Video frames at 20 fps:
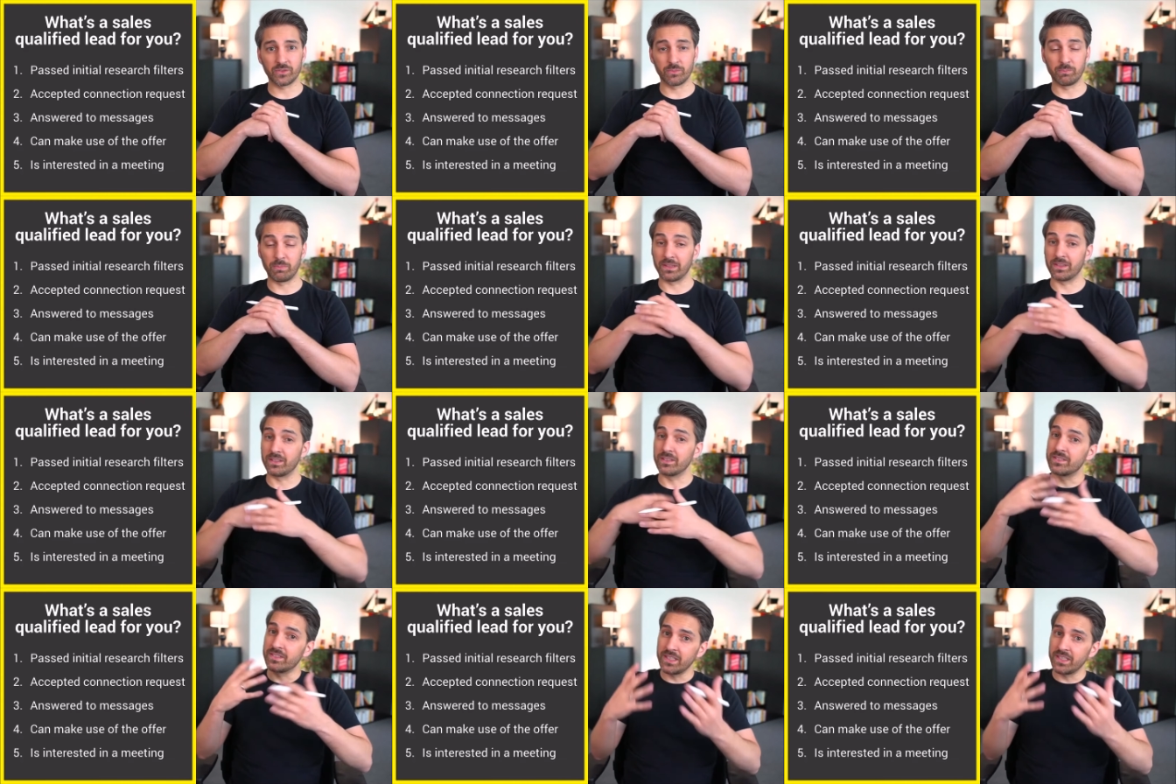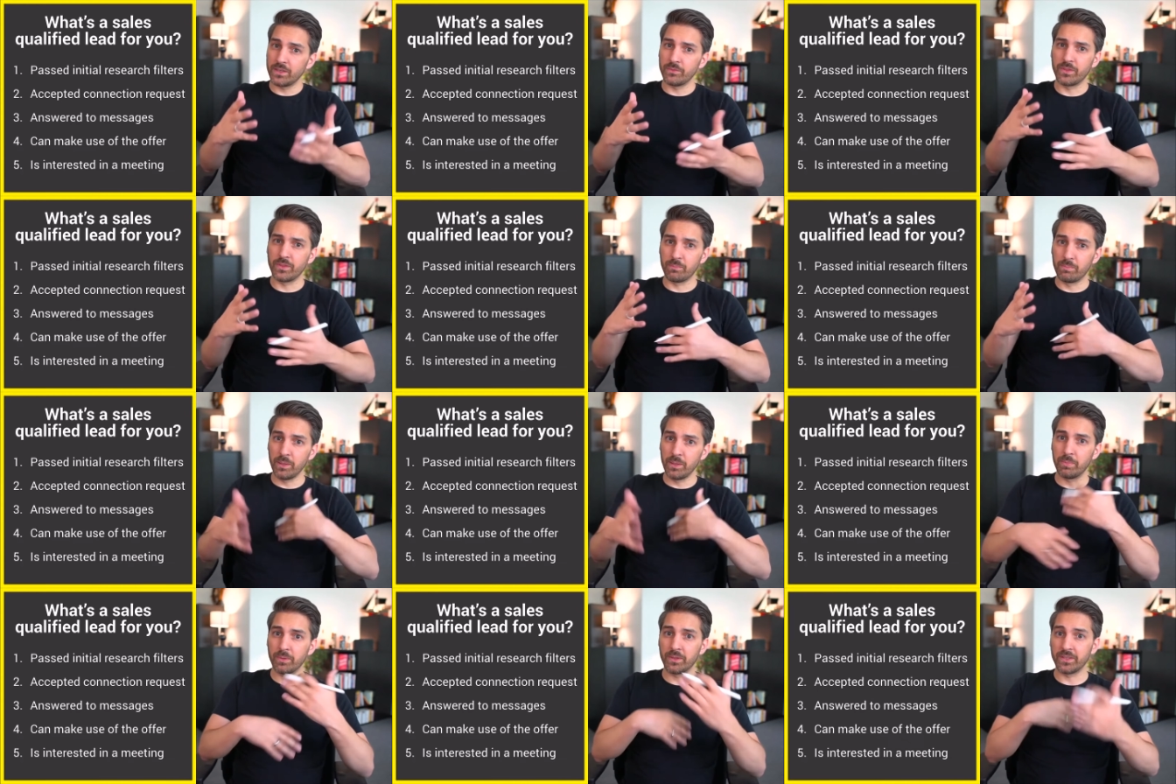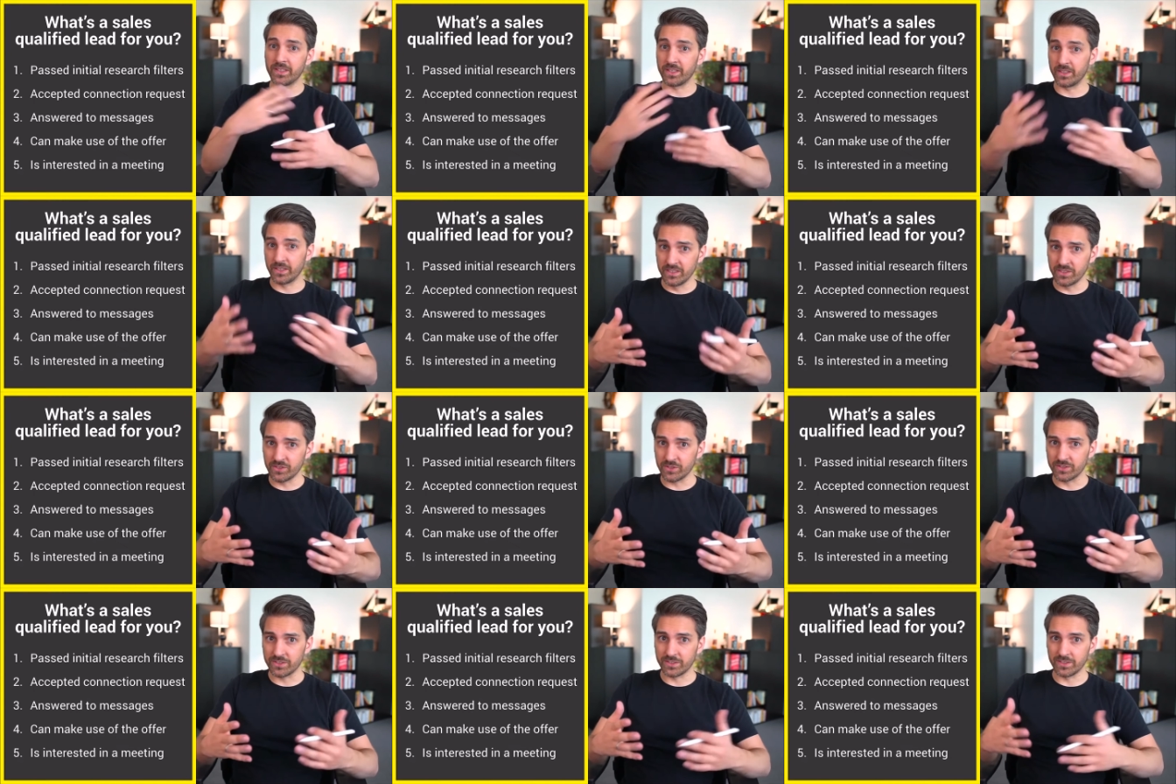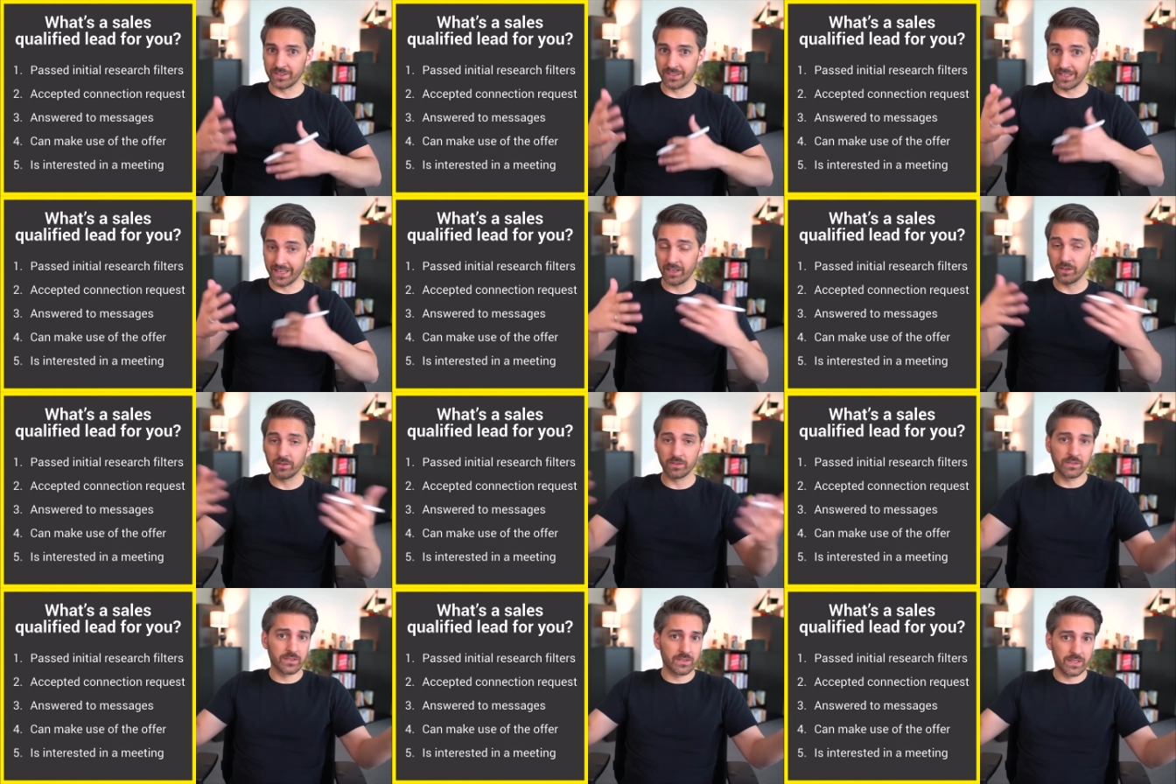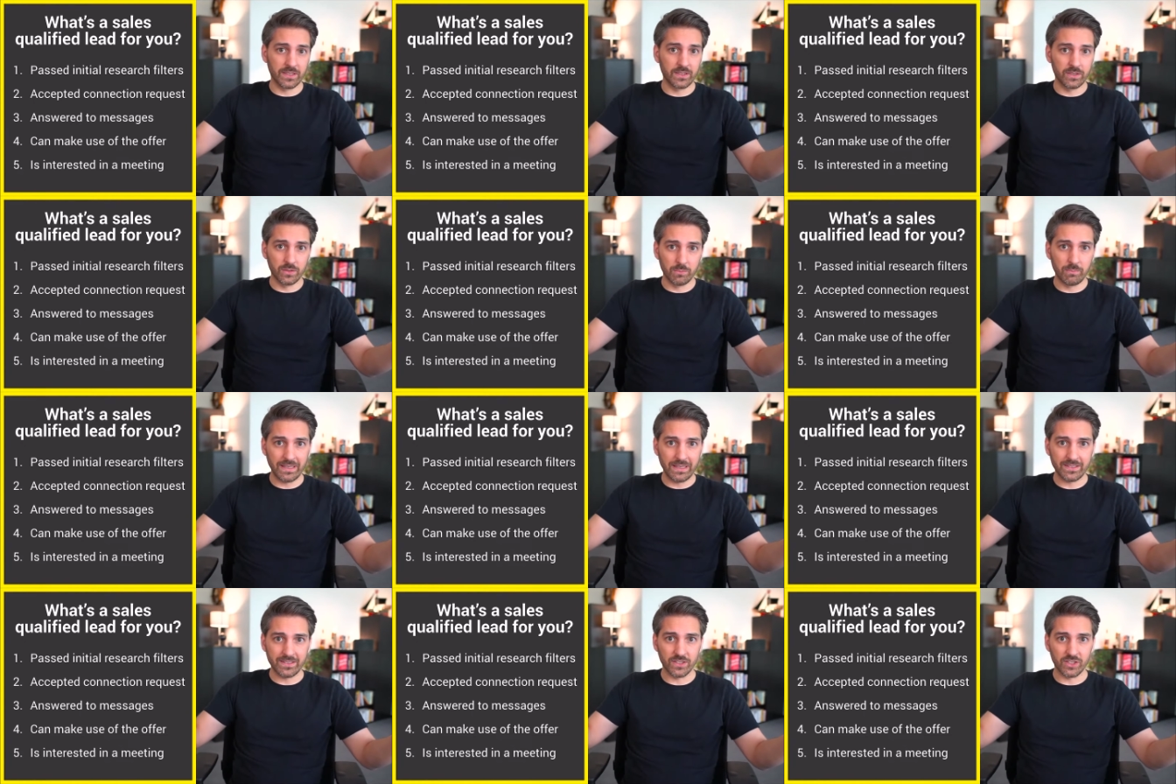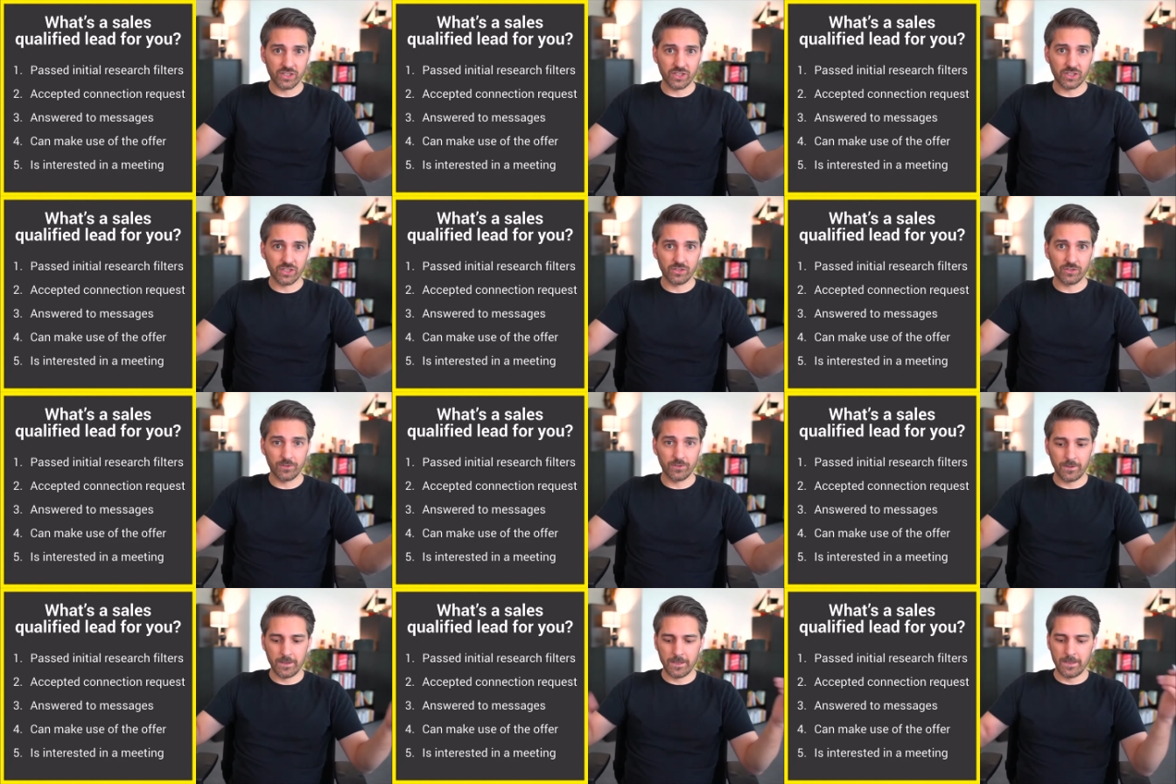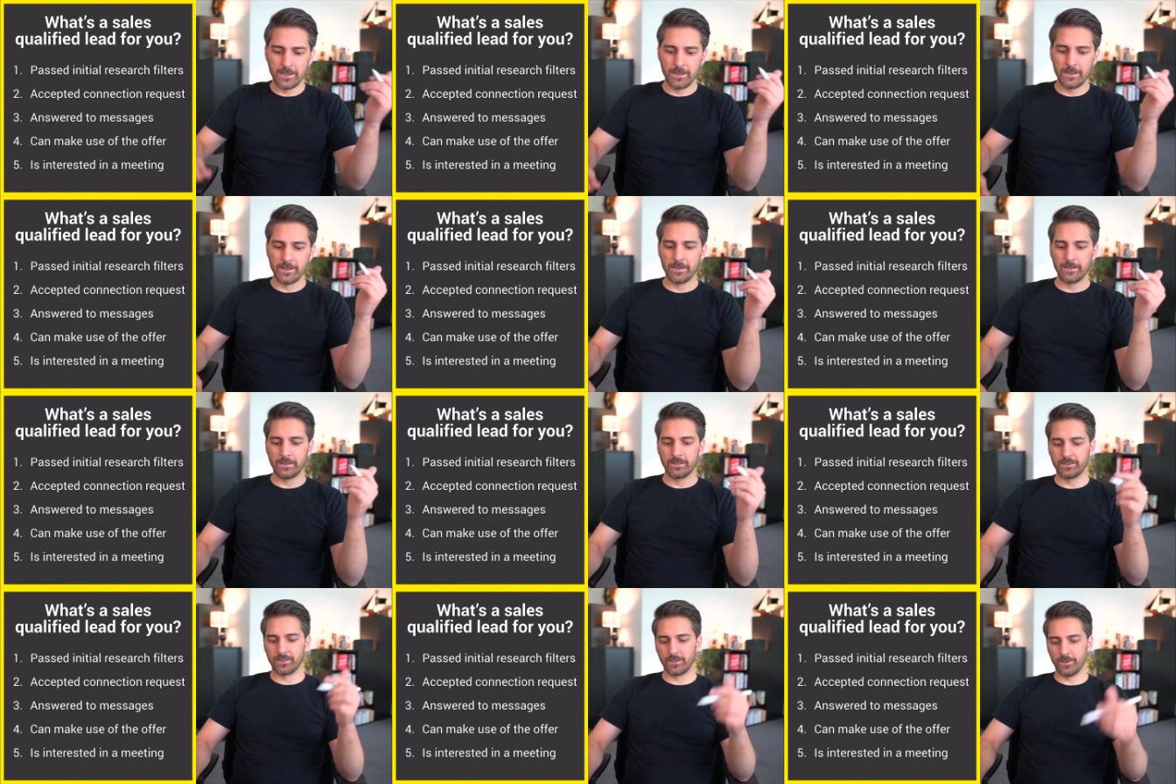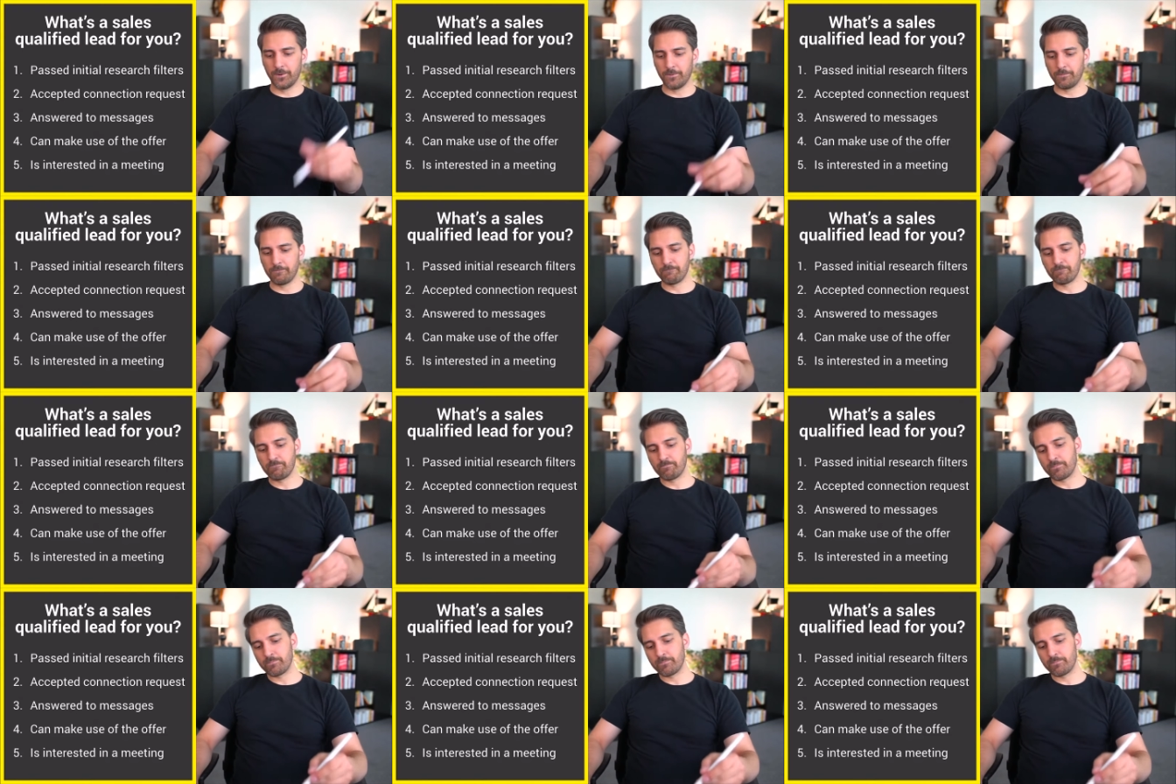But the the people that are interested, they're gonna send you a message. So.